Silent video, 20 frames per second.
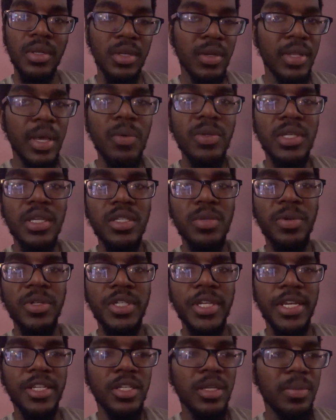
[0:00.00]
No, that was his
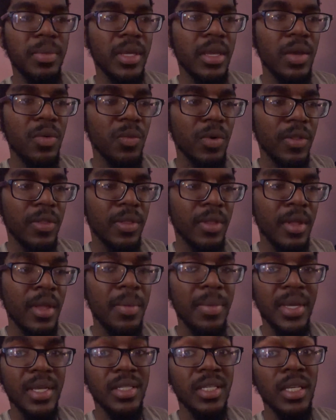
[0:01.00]
projection to begin with
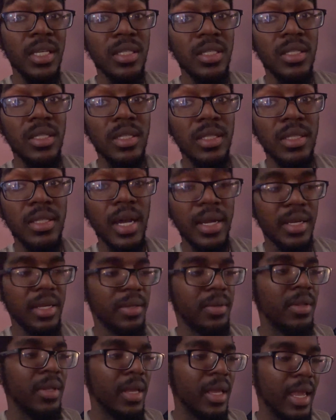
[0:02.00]
because he's done
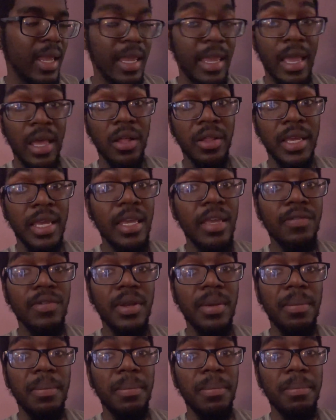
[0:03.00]
it. He
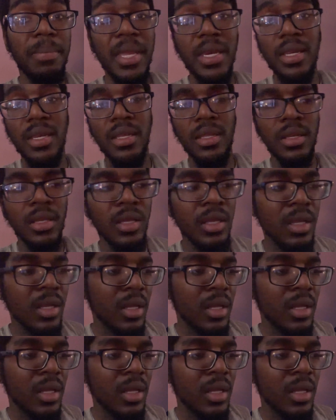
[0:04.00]
even admitted it.